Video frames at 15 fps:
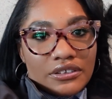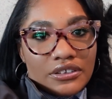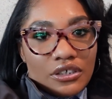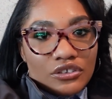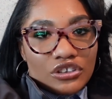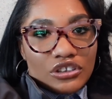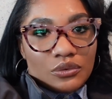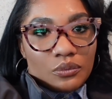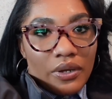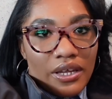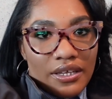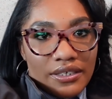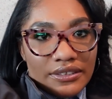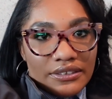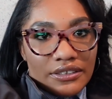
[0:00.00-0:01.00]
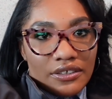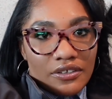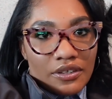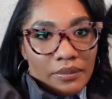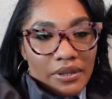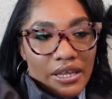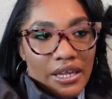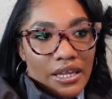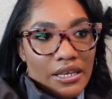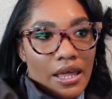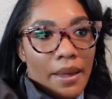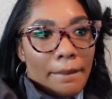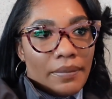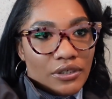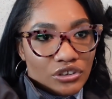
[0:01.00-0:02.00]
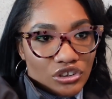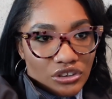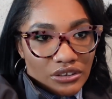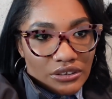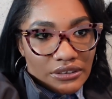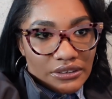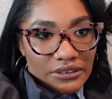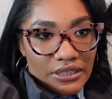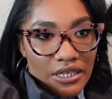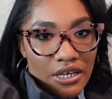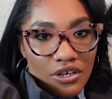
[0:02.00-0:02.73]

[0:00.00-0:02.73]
So just wait until the plane pushes.